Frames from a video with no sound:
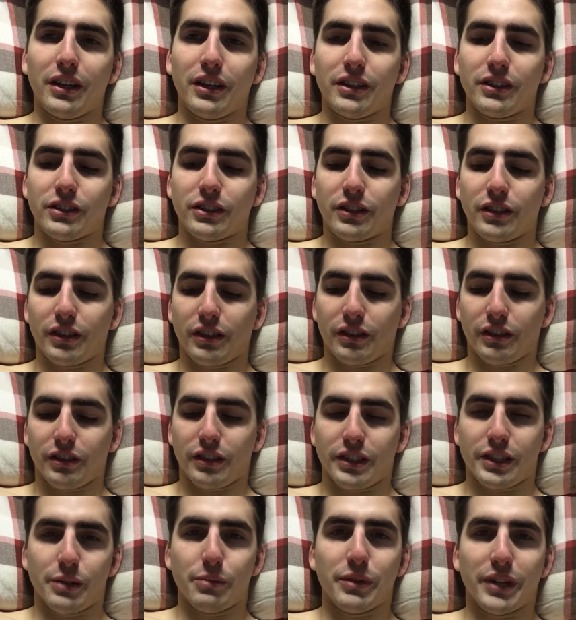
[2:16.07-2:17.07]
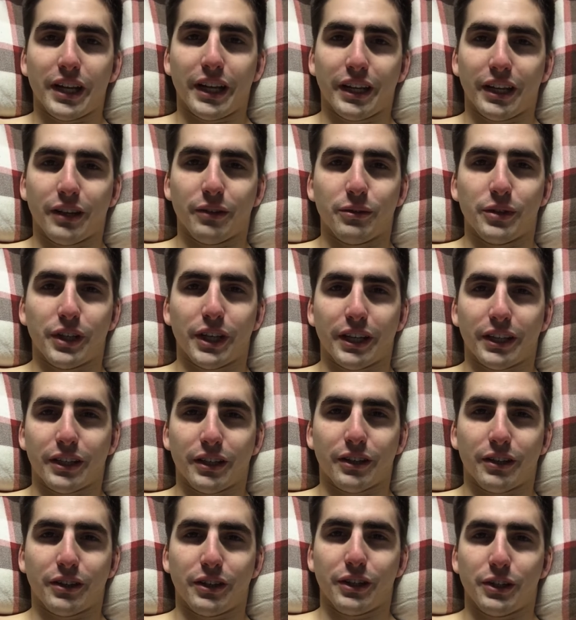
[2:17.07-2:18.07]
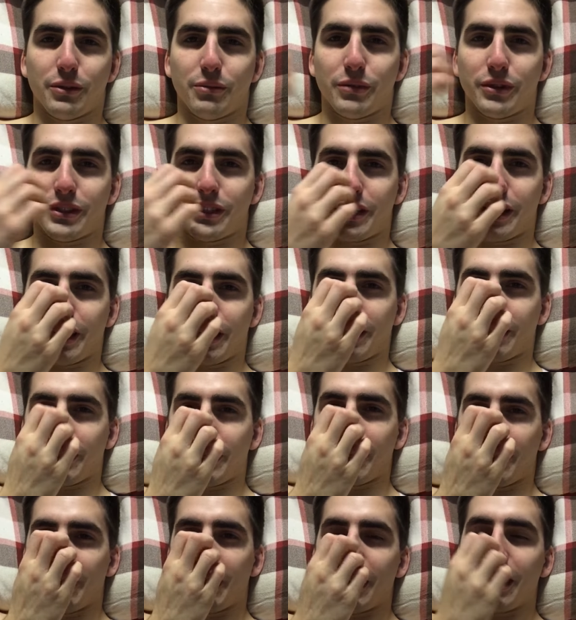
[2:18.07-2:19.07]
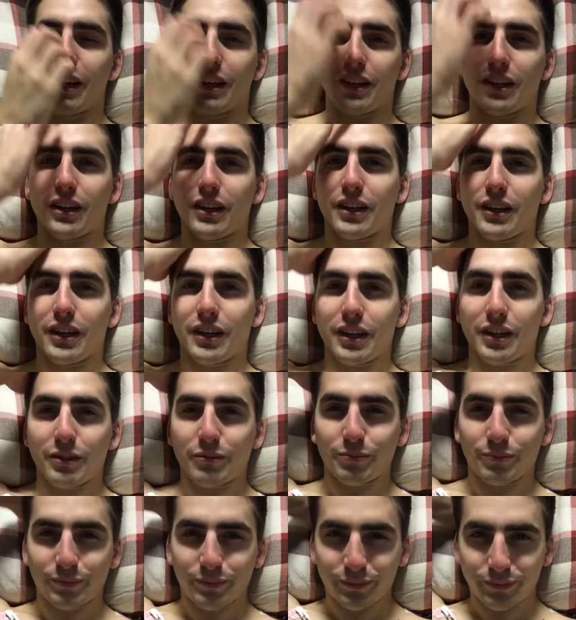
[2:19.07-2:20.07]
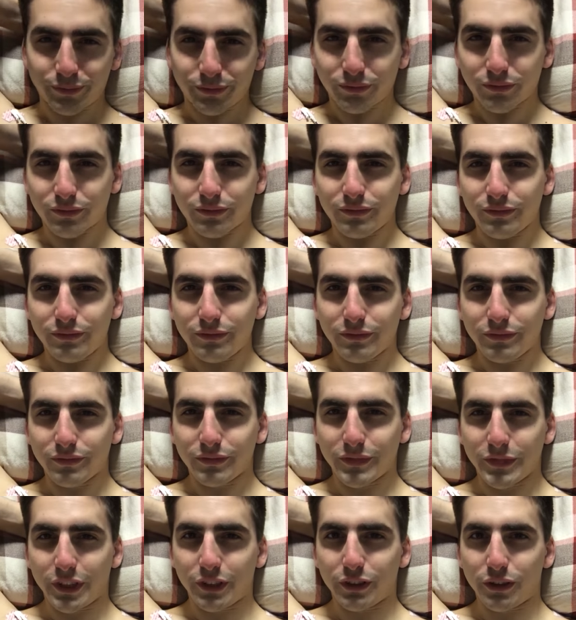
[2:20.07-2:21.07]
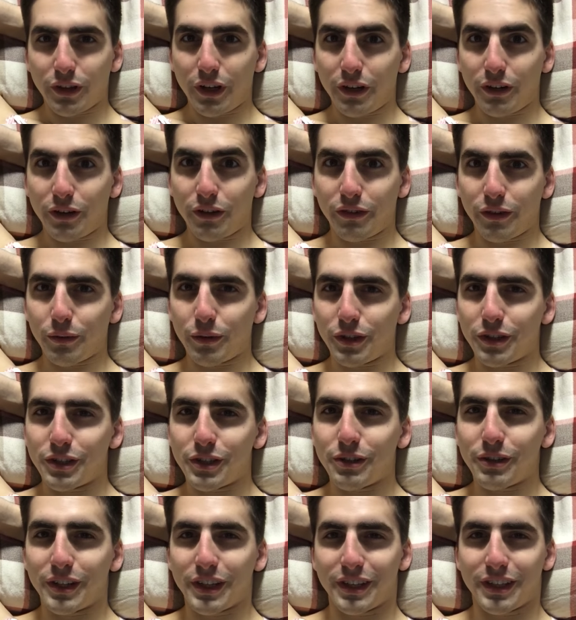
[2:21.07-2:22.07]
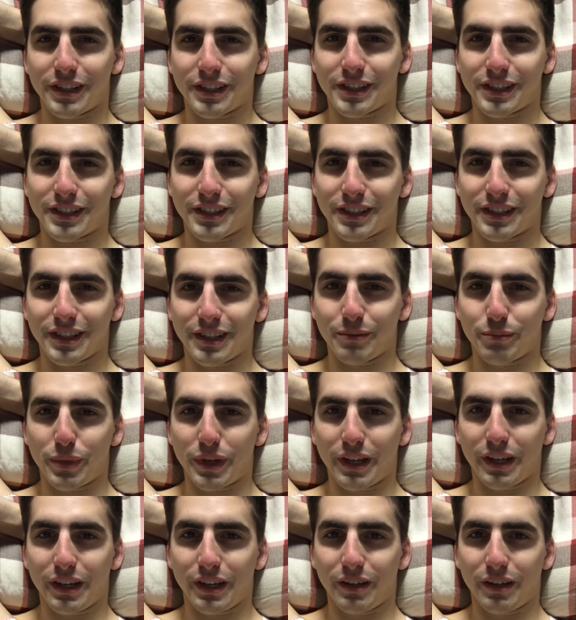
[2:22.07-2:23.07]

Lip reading: just a little intimidating when you get there. You almost think like, I don't know if I want to do this, but